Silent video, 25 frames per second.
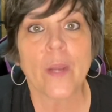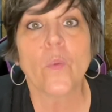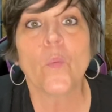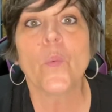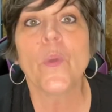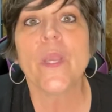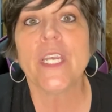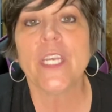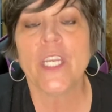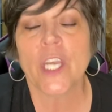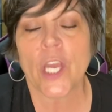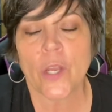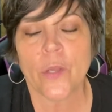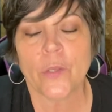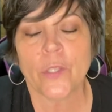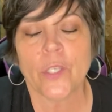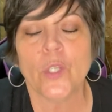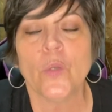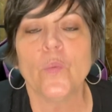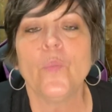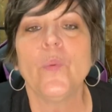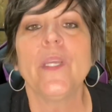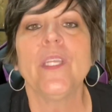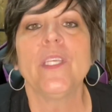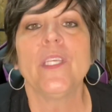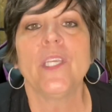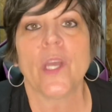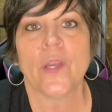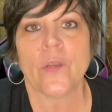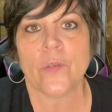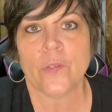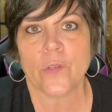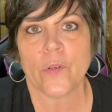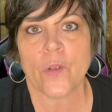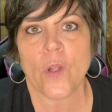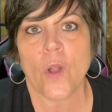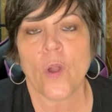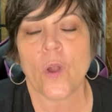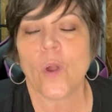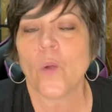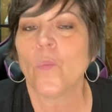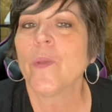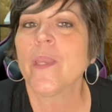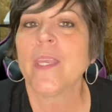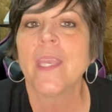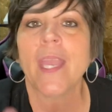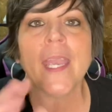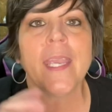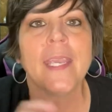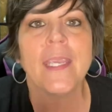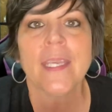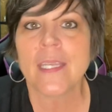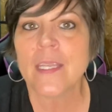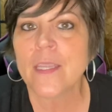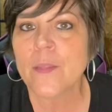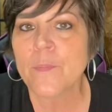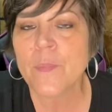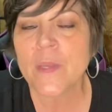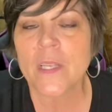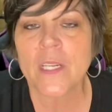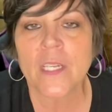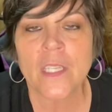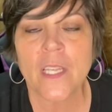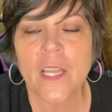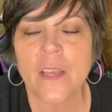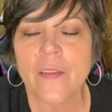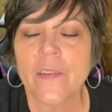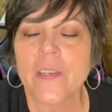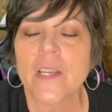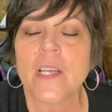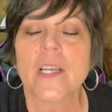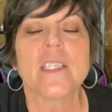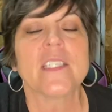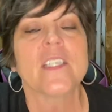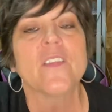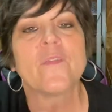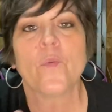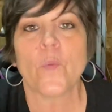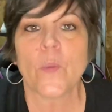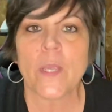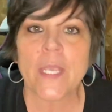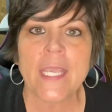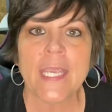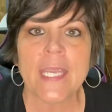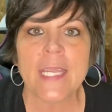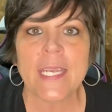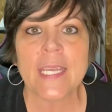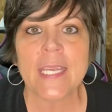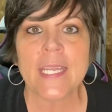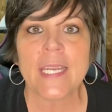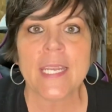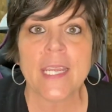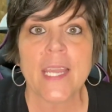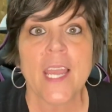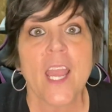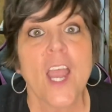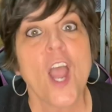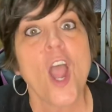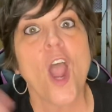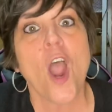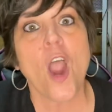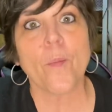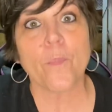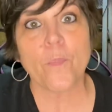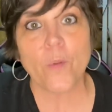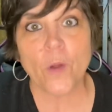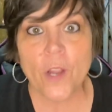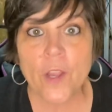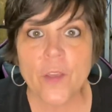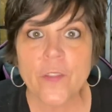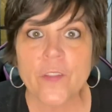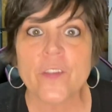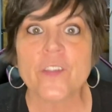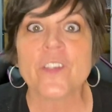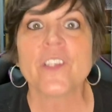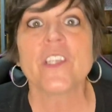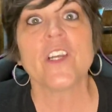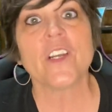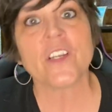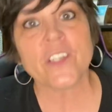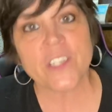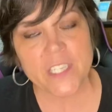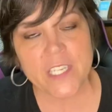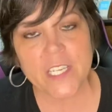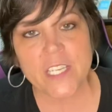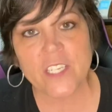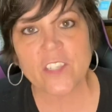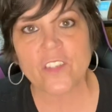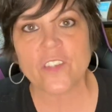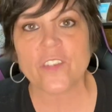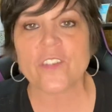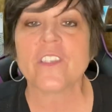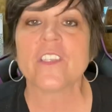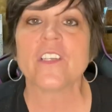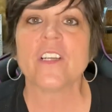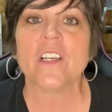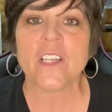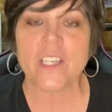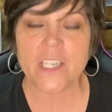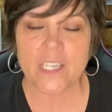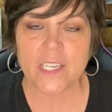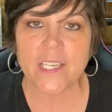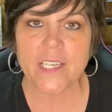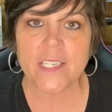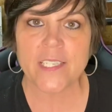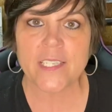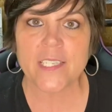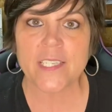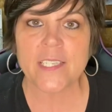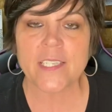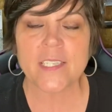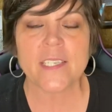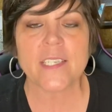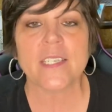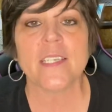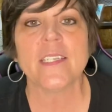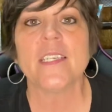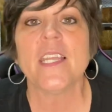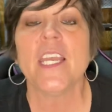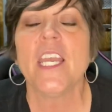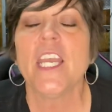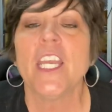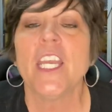We know you. We know your heart. We can't get in the middle of it, because if we get in it, our brothers and our sisters and our cousins and,